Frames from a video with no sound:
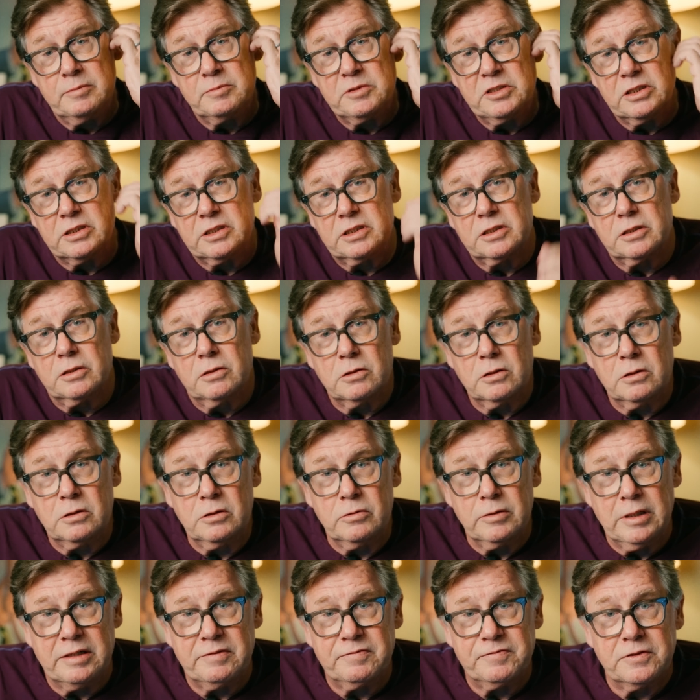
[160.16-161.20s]
just so
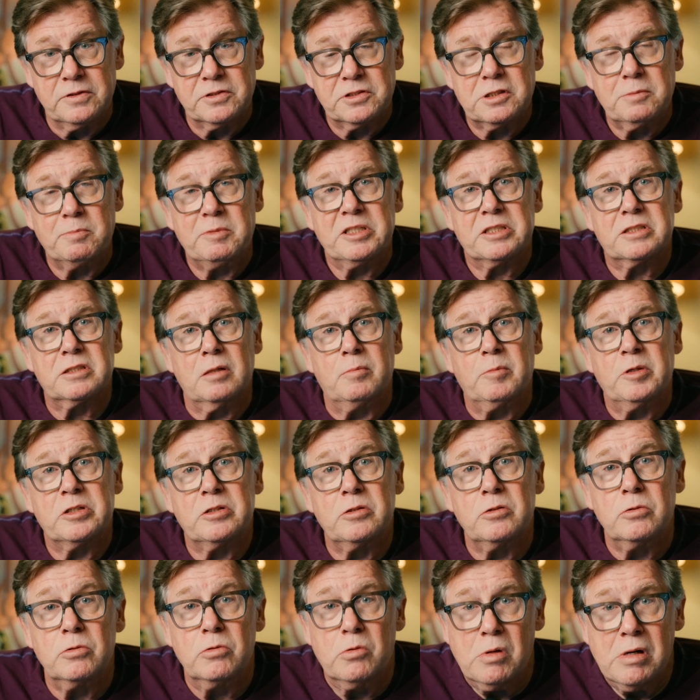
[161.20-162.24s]
grateful to be someone
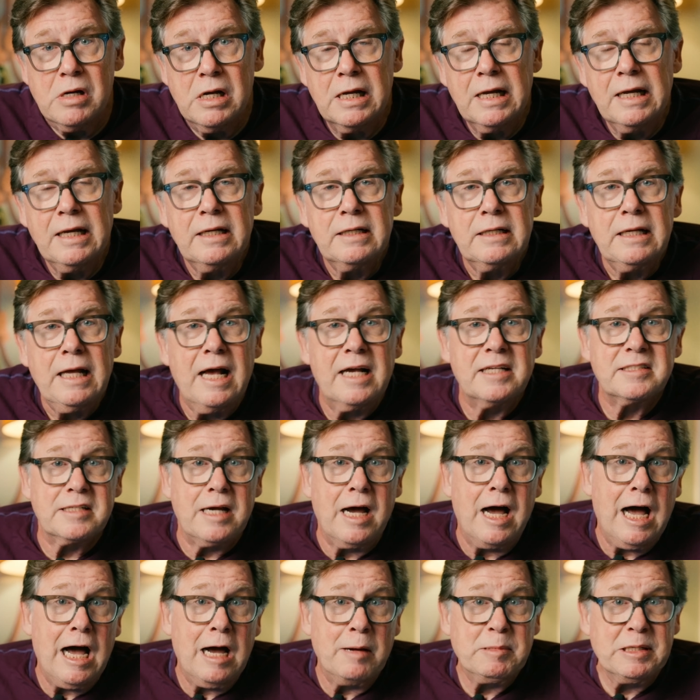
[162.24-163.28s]
who has a
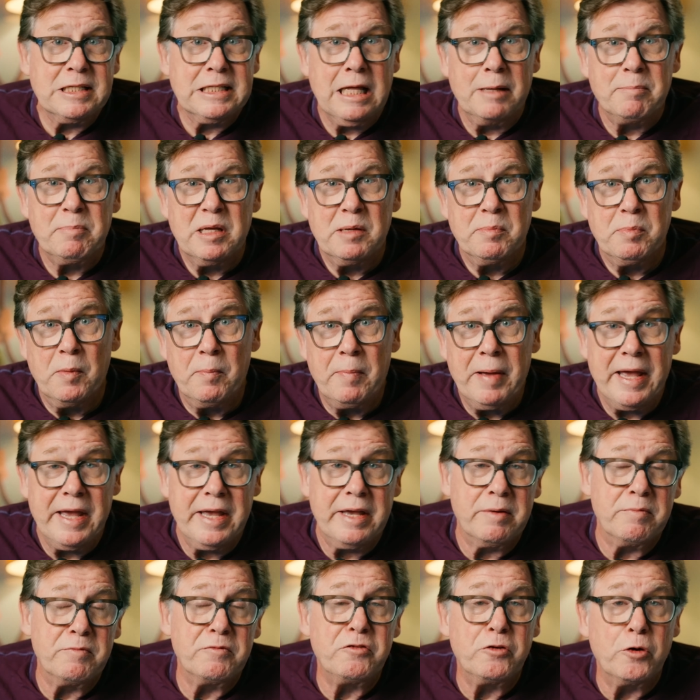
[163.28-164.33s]
hobby that people pay
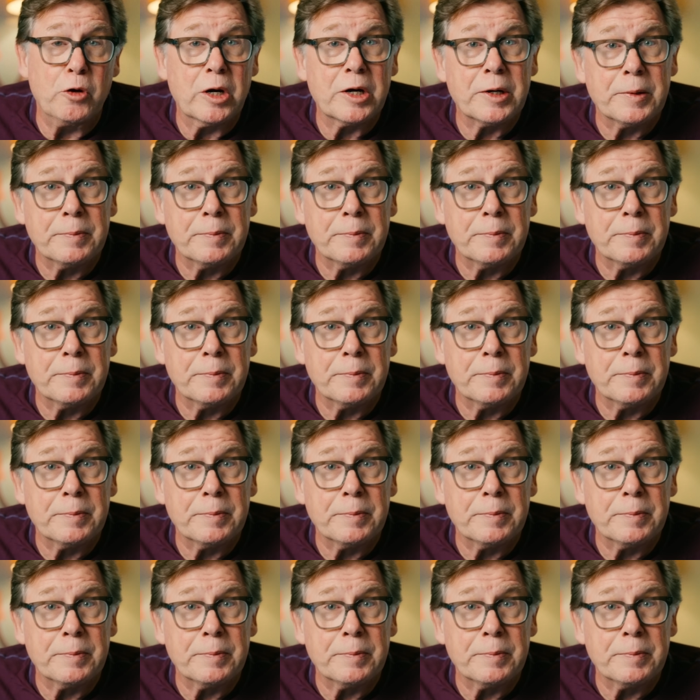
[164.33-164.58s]
him for.